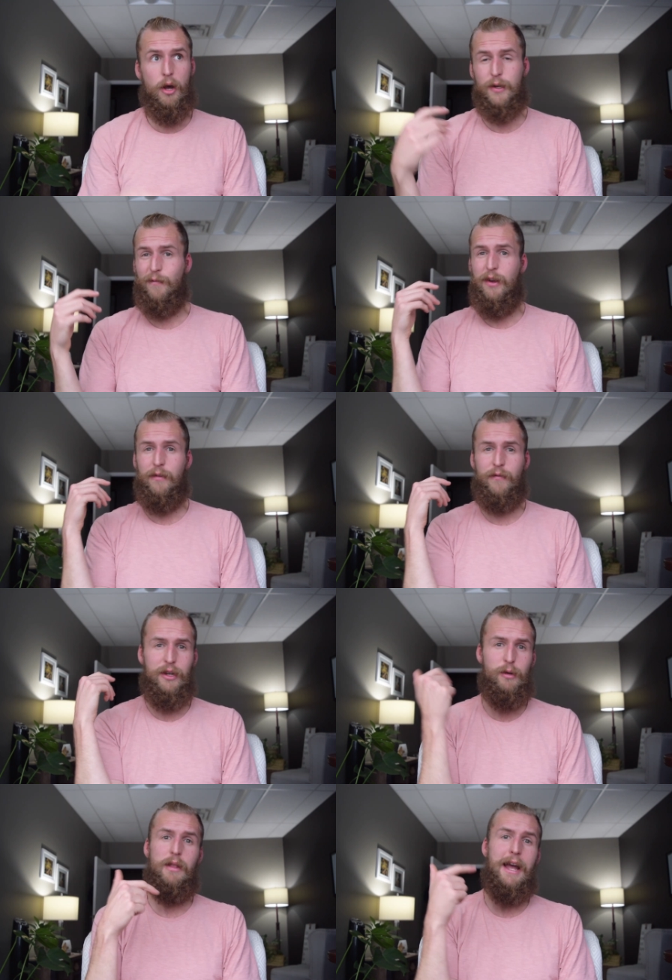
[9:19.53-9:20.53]
Also, feel free
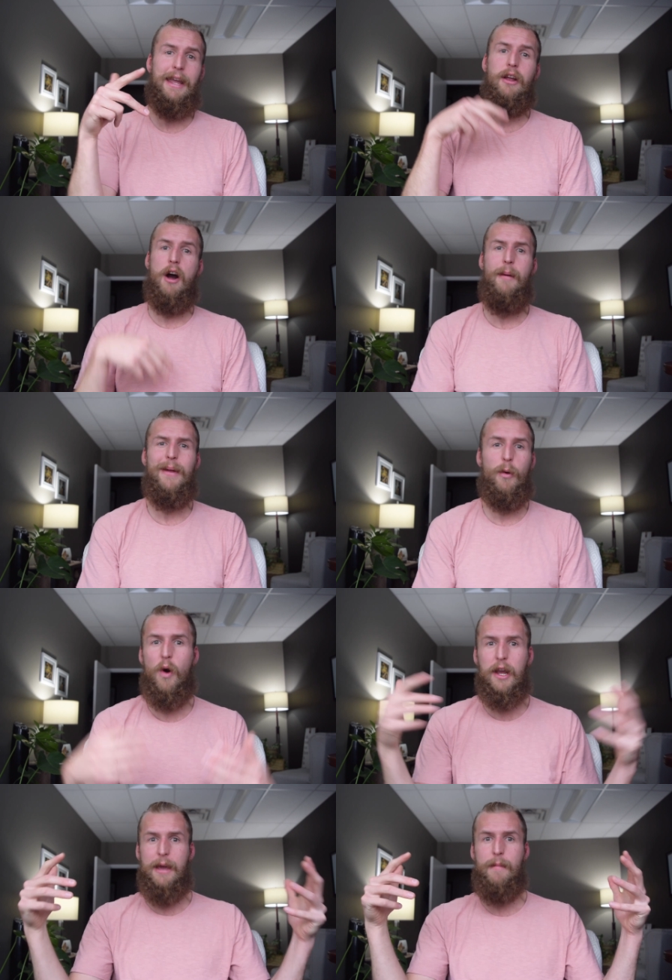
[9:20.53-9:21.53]
to like and comment
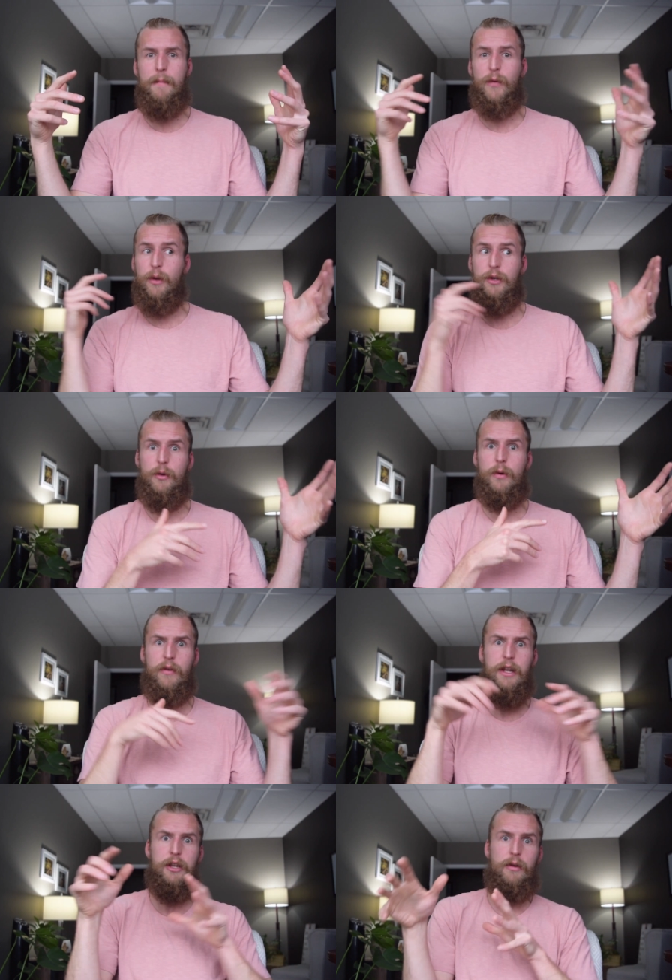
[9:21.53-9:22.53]
what came up for you. Do you
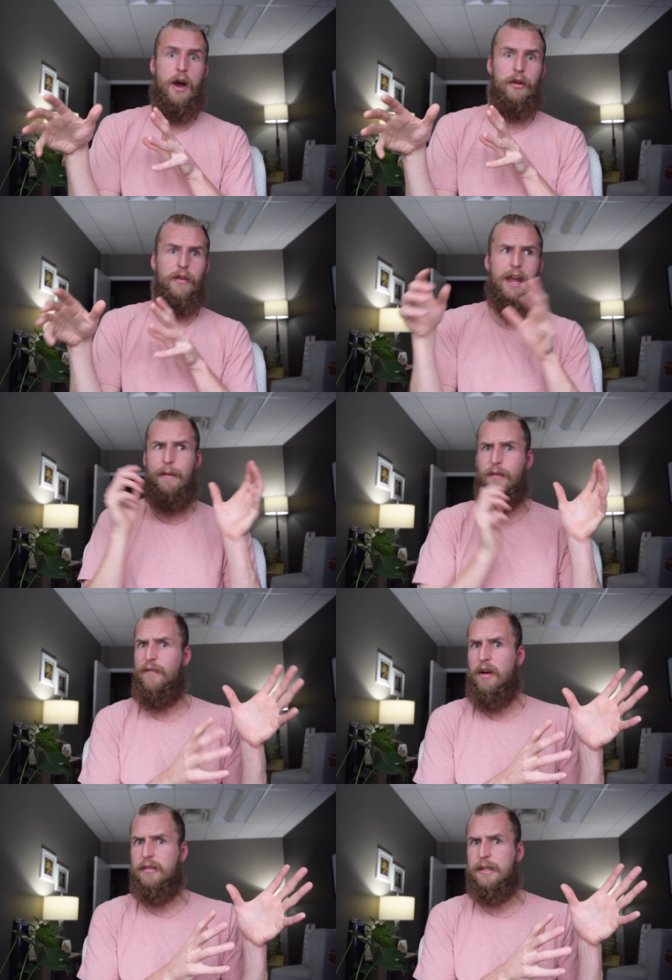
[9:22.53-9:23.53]
agree? Do you not agree? Have you
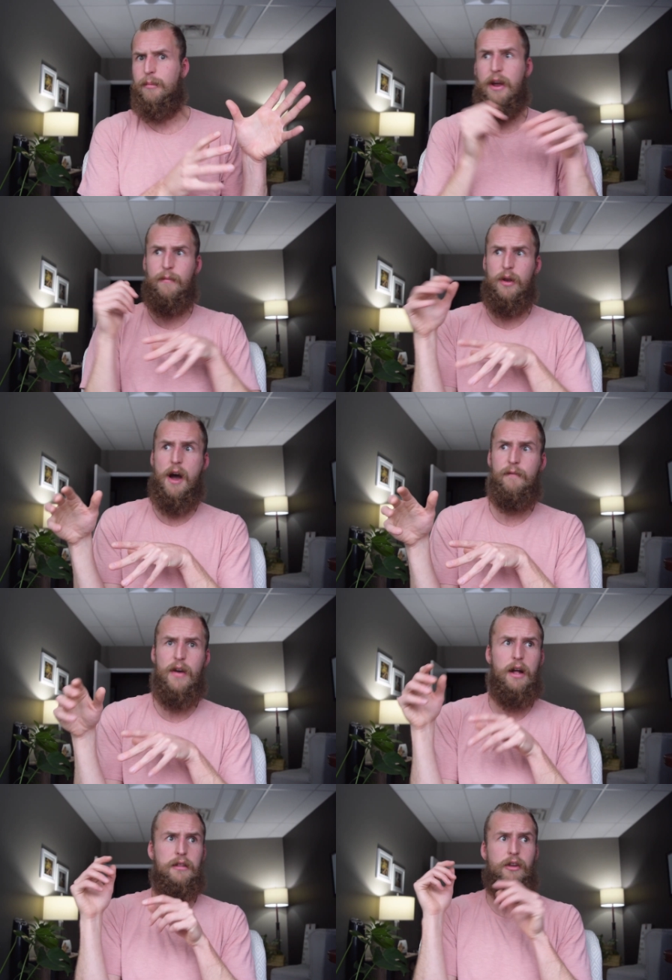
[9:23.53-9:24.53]
felt similar? Have you not
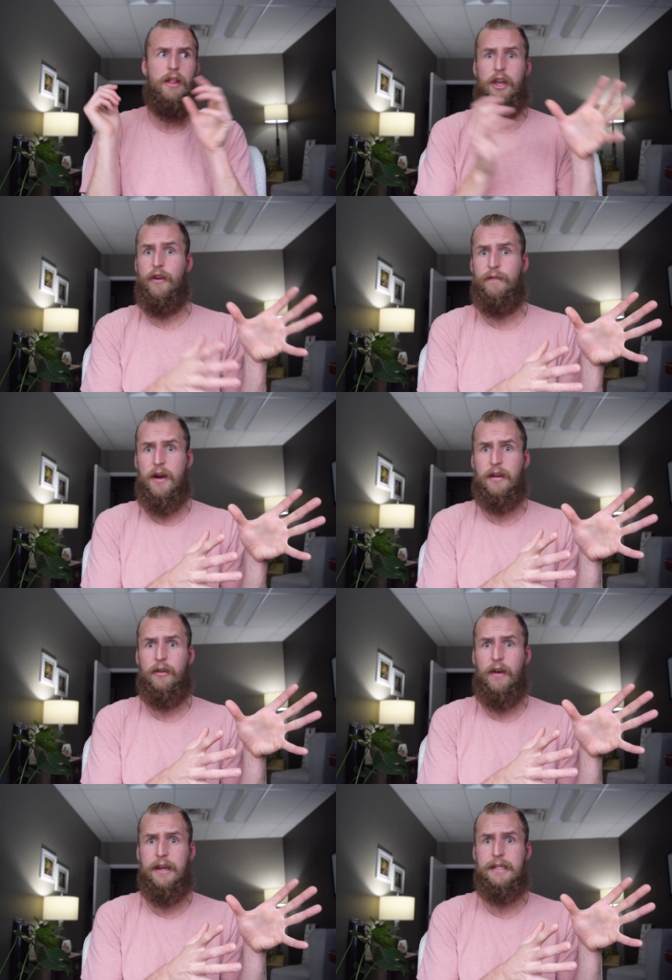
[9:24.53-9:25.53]
felt? Are you like, you're fucking
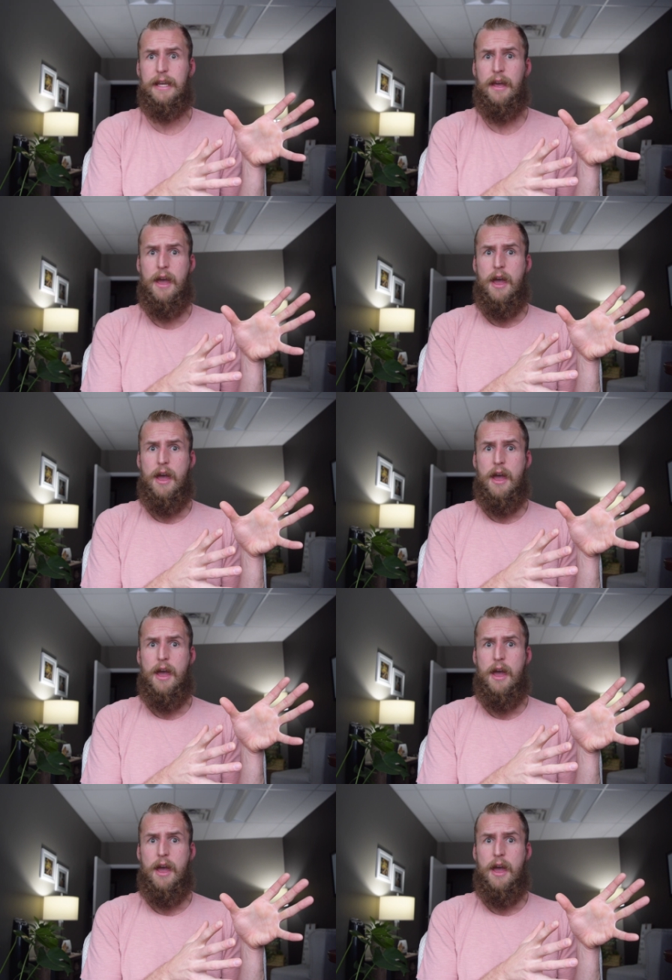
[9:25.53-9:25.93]
crazy?